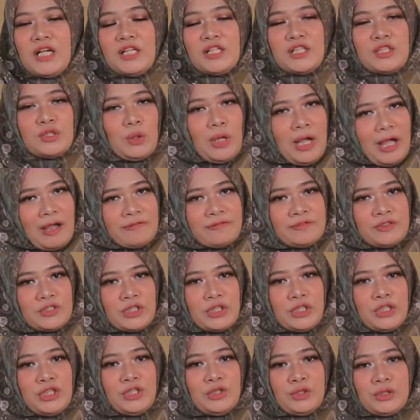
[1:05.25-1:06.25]
So after
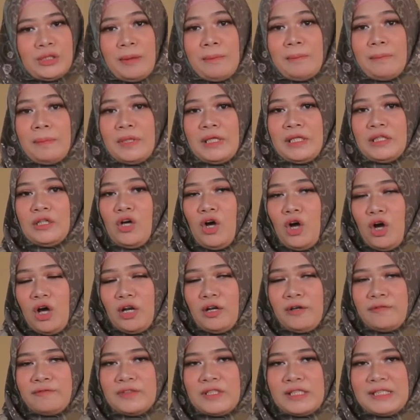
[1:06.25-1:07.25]
you complete
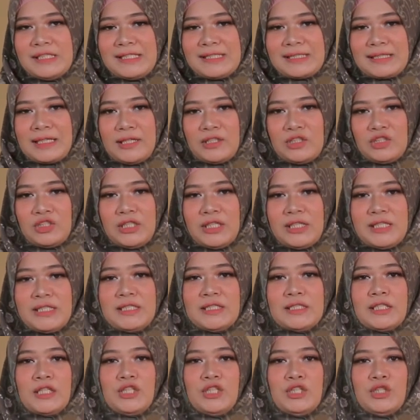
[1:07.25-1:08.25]
all of the
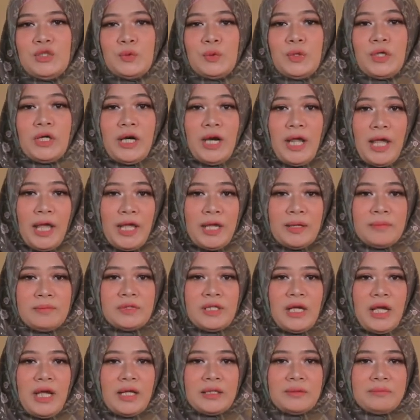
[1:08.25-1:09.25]
discussions, you will
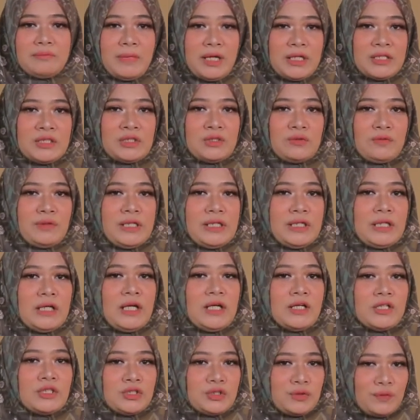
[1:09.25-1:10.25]
aim at mastering
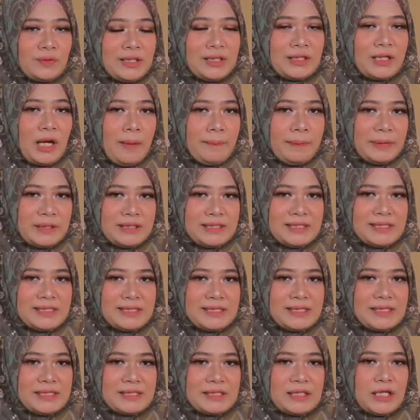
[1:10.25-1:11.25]
3
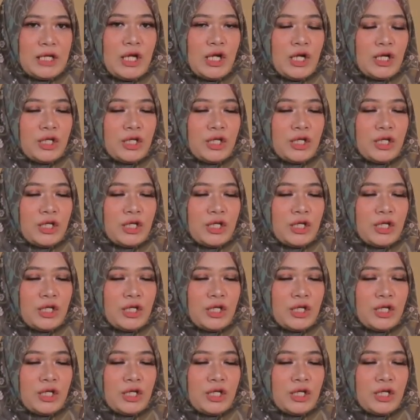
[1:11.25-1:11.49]
competencies.